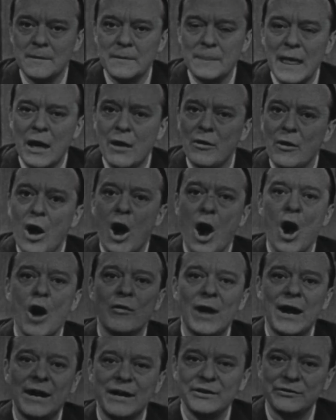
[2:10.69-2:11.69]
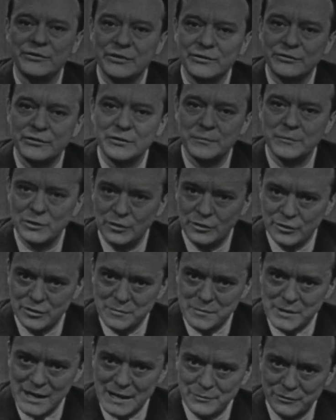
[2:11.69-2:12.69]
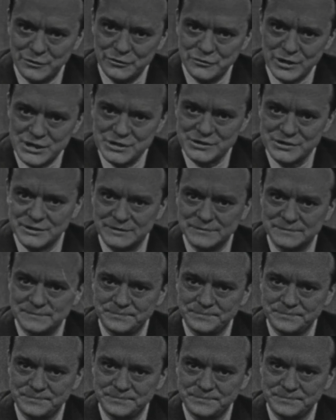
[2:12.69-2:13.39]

Now, our writing system, in order to be able to trace it,